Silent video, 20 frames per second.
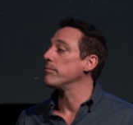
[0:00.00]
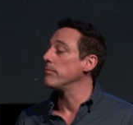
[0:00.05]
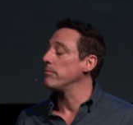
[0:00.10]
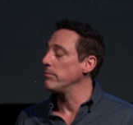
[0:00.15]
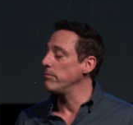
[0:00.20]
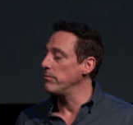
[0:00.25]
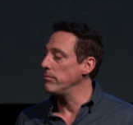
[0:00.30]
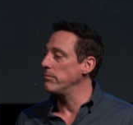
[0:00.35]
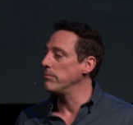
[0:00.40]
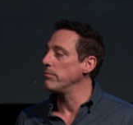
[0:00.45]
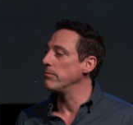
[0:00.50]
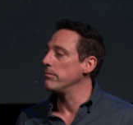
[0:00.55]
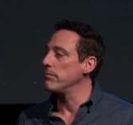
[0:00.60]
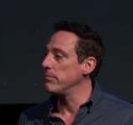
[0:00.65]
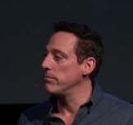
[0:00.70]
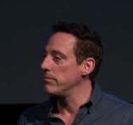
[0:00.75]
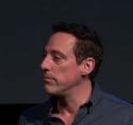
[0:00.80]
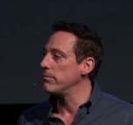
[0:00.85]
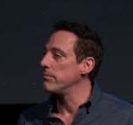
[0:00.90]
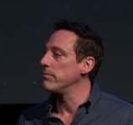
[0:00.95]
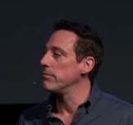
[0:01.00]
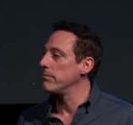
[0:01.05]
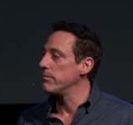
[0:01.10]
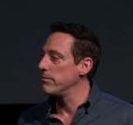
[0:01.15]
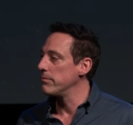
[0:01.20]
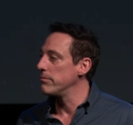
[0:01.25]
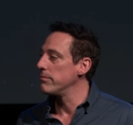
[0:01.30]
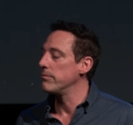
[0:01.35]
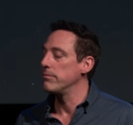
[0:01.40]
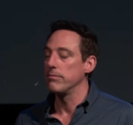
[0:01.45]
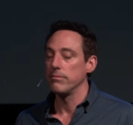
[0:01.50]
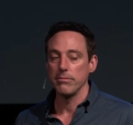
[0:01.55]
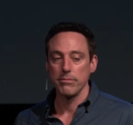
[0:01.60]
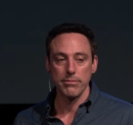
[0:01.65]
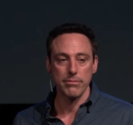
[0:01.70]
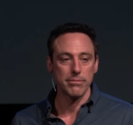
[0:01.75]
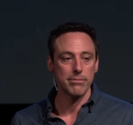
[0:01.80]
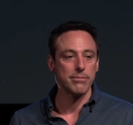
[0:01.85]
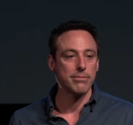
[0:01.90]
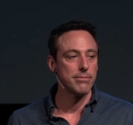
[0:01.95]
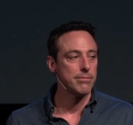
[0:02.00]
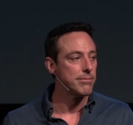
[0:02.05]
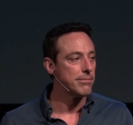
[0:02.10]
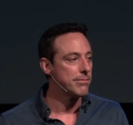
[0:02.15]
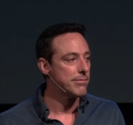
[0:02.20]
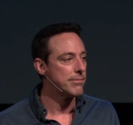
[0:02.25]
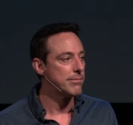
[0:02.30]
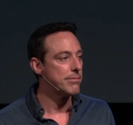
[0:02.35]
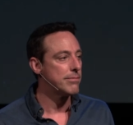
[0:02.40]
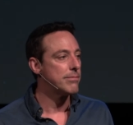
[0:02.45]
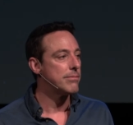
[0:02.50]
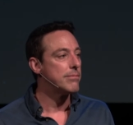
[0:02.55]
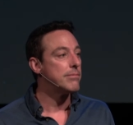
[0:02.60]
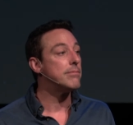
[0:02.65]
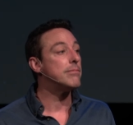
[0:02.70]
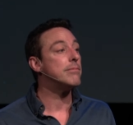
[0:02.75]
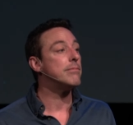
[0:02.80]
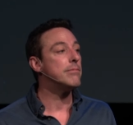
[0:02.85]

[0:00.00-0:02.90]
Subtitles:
(silence)